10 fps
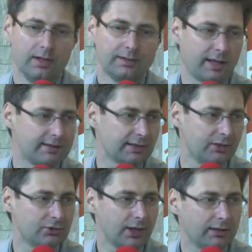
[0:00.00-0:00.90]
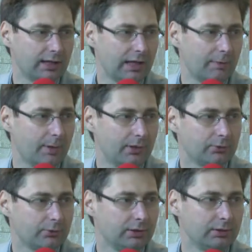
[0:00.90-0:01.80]
Tencent in China,
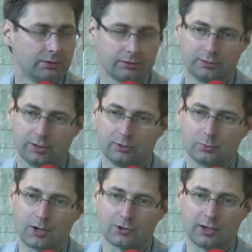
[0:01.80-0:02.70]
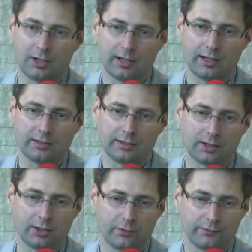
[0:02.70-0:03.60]
Meru in Russia, and a
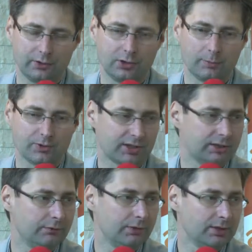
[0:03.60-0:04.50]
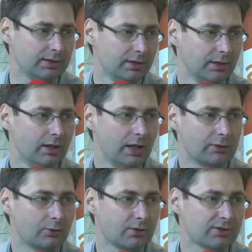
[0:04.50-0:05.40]
lot of e-commerce activities
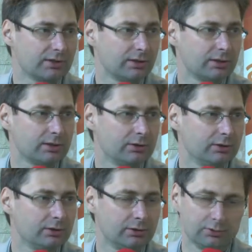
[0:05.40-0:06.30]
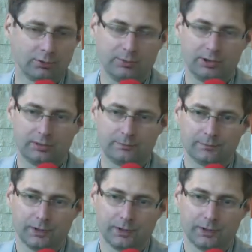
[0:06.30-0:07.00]
across European